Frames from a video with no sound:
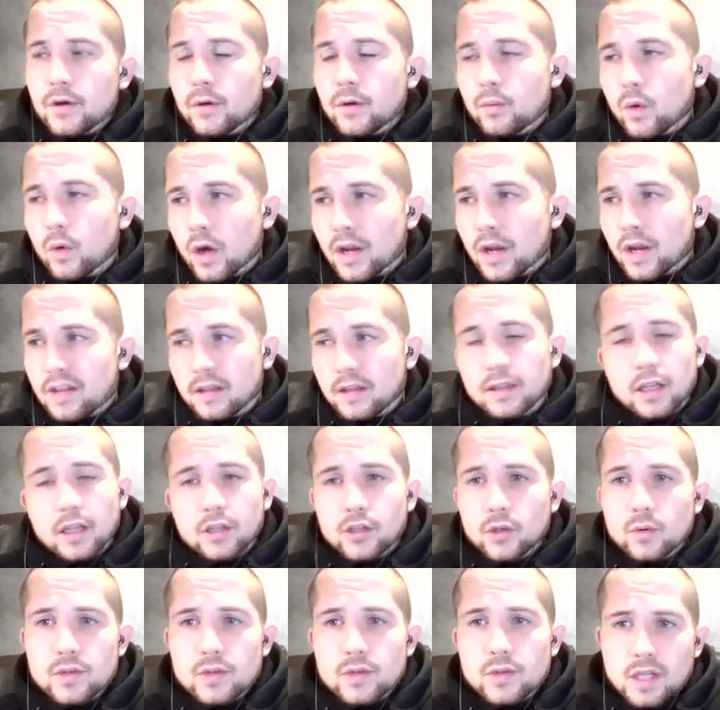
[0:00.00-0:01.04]
what I think they'll
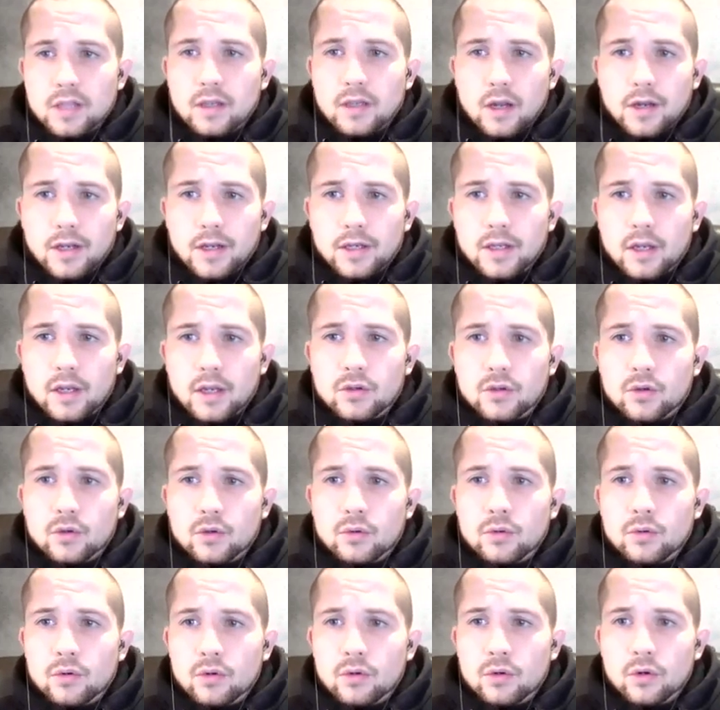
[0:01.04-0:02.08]
do is they'll, I think they'll
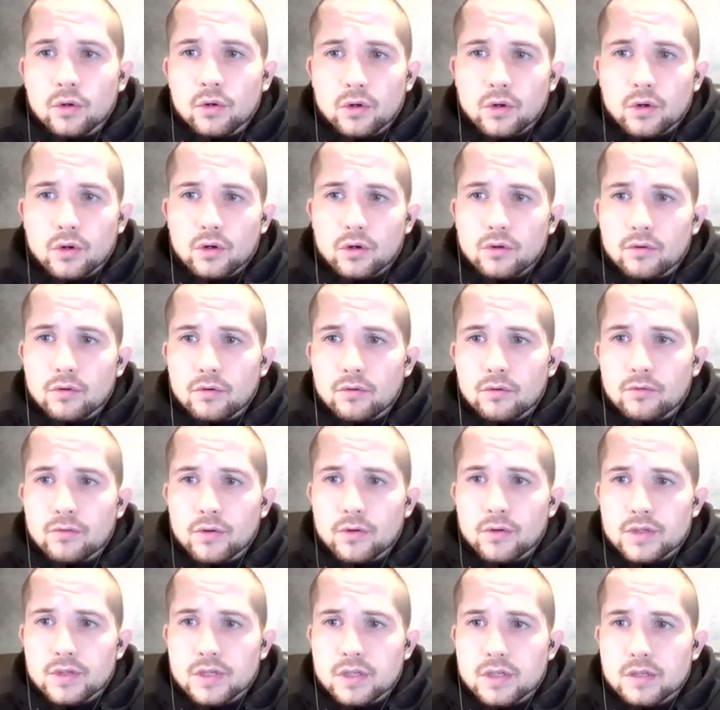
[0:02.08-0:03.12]
do Hooker
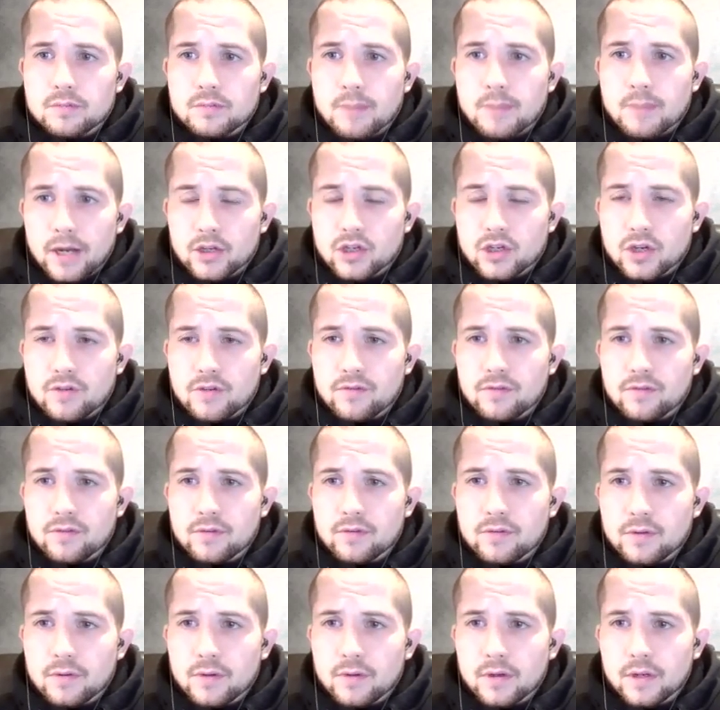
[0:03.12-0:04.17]
versus Makhachev.
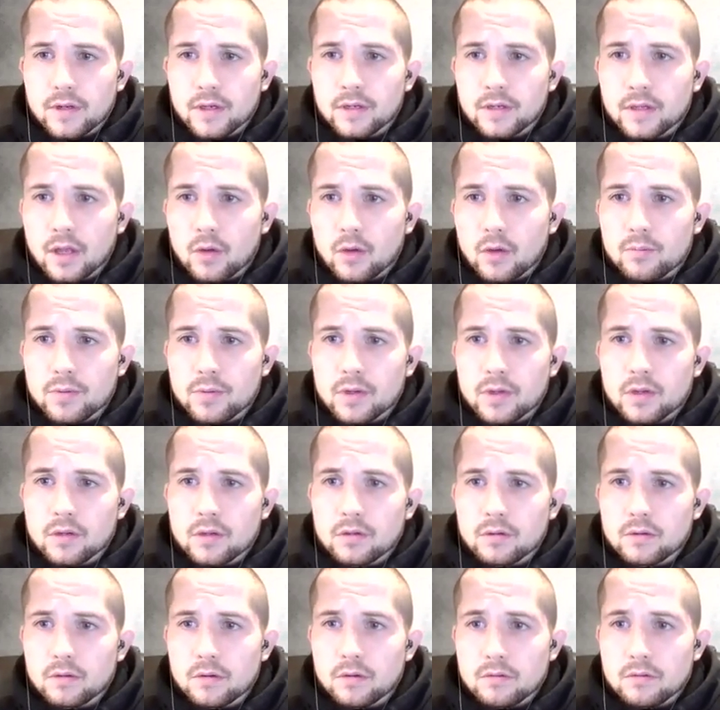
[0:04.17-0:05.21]
I think that would
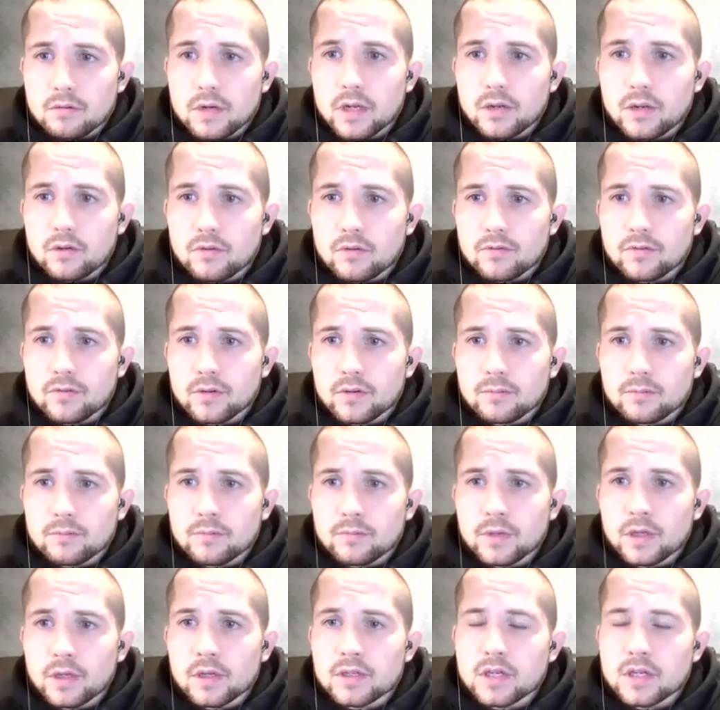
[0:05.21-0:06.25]
be a really good fight
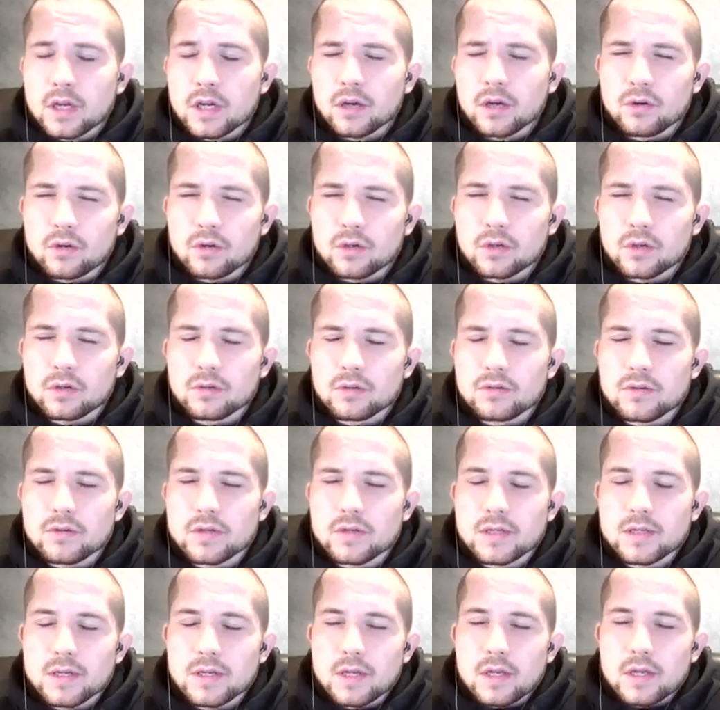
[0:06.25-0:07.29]
because you got Hooker,
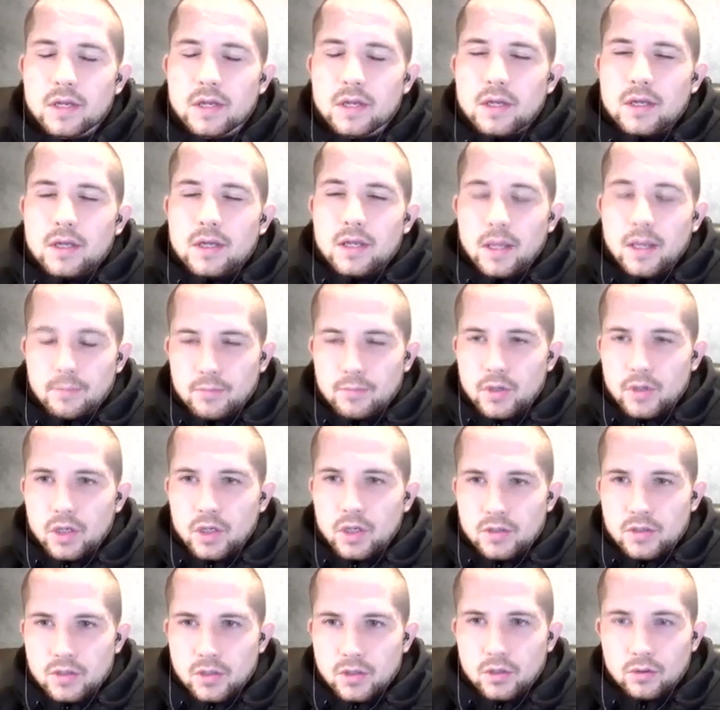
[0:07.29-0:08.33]
who's yep,
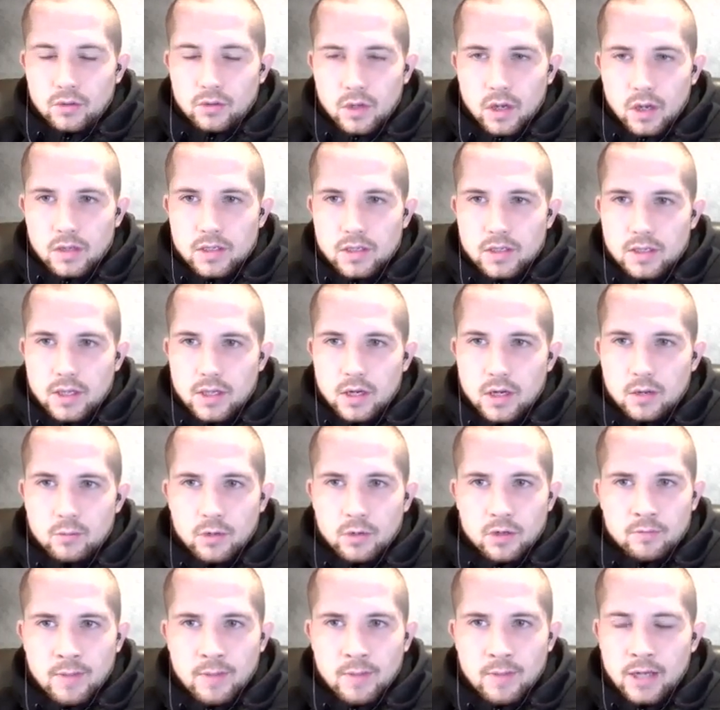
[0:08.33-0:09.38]
he's two losses down, but
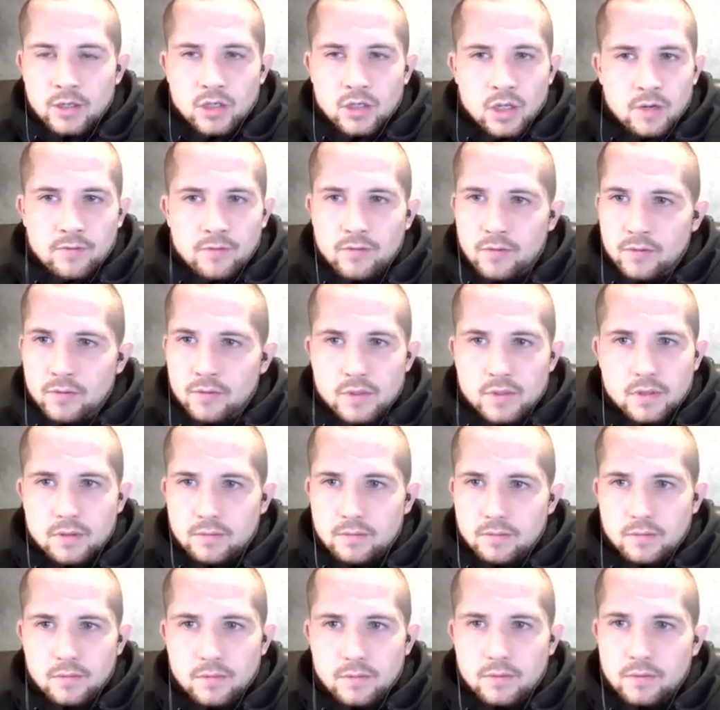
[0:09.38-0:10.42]
you've Makhachev, who's
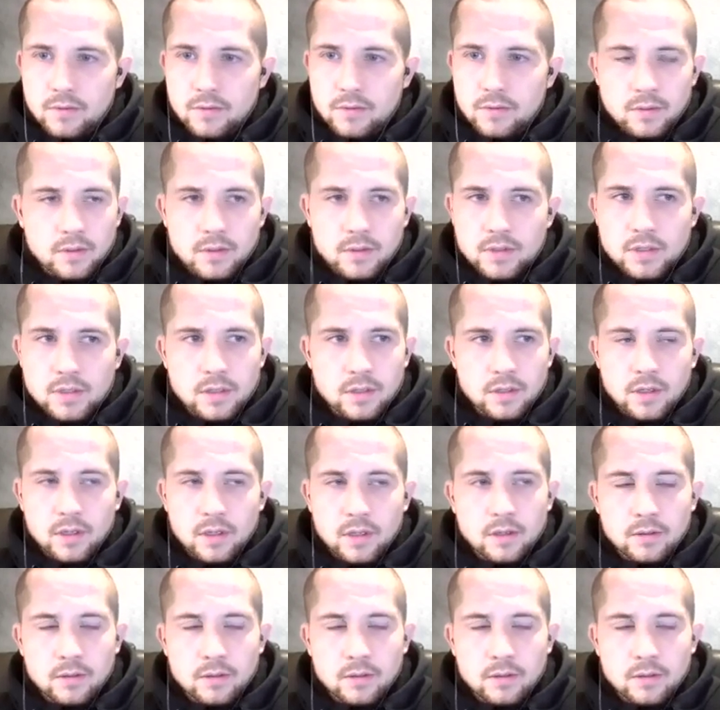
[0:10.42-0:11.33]
is uh,